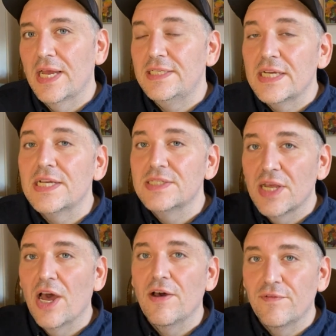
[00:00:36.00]
does
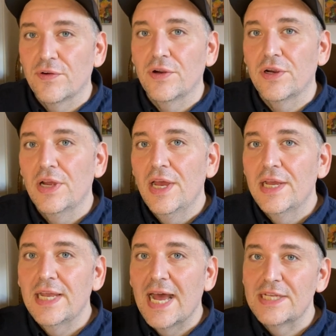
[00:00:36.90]
cover
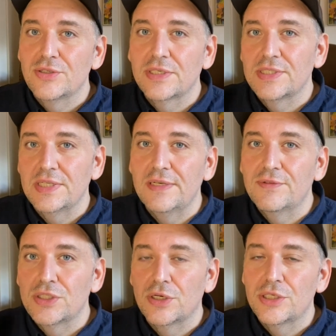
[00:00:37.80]
gastric sleeve
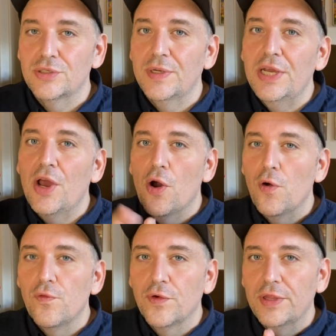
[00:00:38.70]
surgery
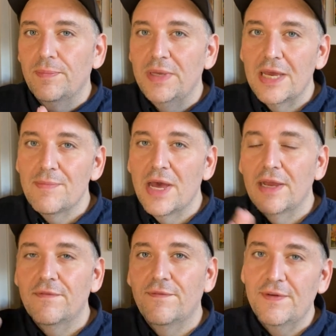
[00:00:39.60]
over the
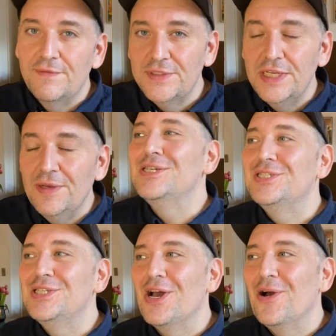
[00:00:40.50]
BMI of 50.
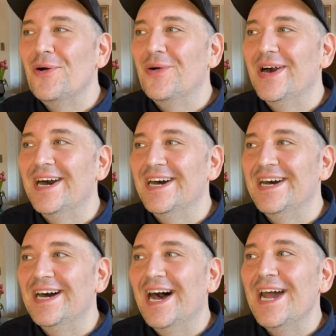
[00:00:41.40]
So
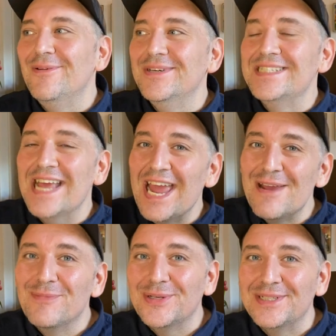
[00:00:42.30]
I was
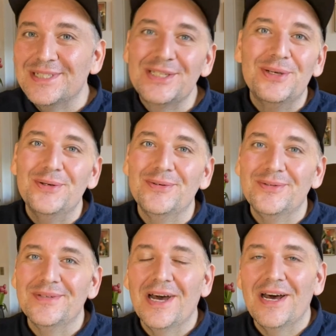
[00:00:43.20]
able
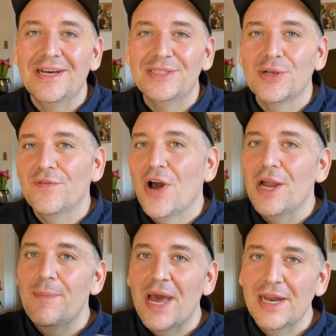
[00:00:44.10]
to sort of
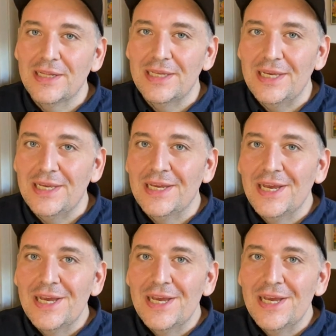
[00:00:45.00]
automatically